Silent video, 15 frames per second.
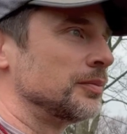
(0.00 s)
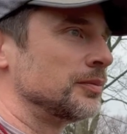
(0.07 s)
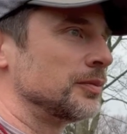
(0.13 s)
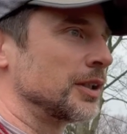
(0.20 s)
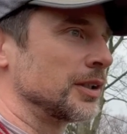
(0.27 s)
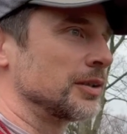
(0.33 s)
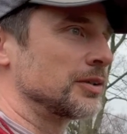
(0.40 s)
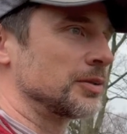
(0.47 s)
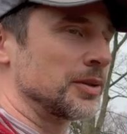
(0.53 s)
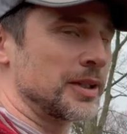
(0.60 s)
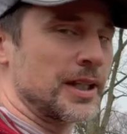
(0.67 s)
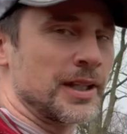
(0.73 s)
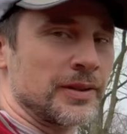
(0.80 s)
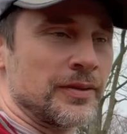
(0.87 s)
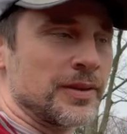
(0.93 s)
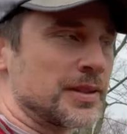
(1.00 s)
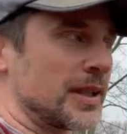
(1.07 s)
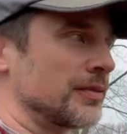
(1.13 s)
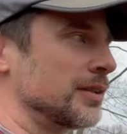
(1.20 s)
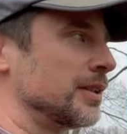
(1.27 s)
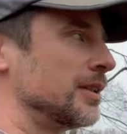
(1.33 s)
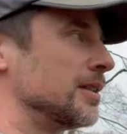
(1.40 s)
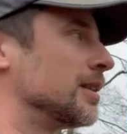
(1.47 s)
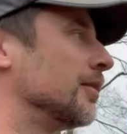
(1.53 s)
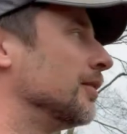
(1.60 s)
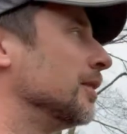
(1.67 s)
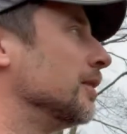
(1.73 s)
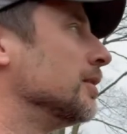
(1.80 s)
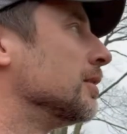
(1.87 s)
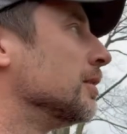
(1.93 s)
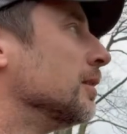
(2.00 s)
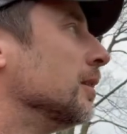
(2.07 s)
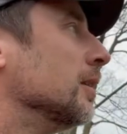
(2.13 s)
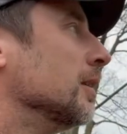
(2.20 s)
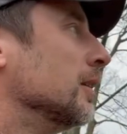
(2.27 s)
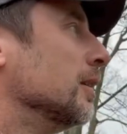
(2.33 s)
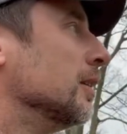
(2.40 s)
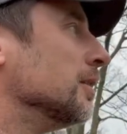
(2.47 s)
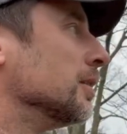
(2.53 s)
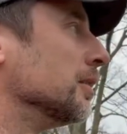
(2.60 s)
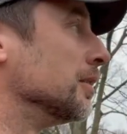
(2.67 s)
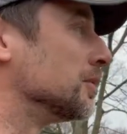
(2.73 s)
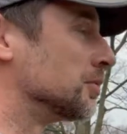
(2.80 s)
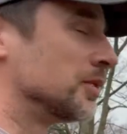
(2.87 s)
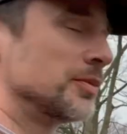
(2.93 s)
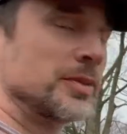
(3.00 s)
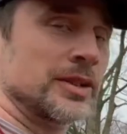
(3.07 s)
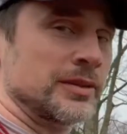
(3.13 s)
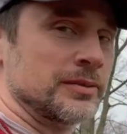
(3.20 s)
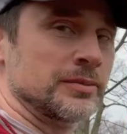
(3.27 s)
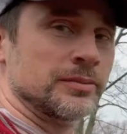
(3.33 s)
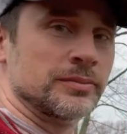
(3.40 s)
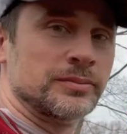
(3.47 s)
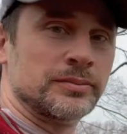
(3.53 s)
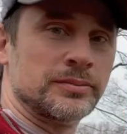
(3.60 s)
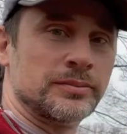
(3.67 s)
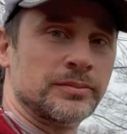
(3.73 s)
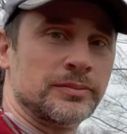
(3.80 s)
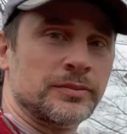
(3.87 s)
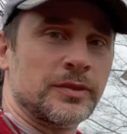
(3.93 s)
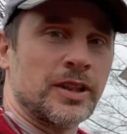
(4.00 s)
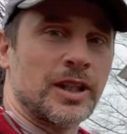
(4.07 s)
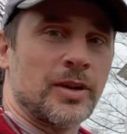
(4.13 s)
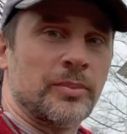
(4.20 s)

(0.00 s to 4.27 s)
like toward the end of the 1770s. So this would have been a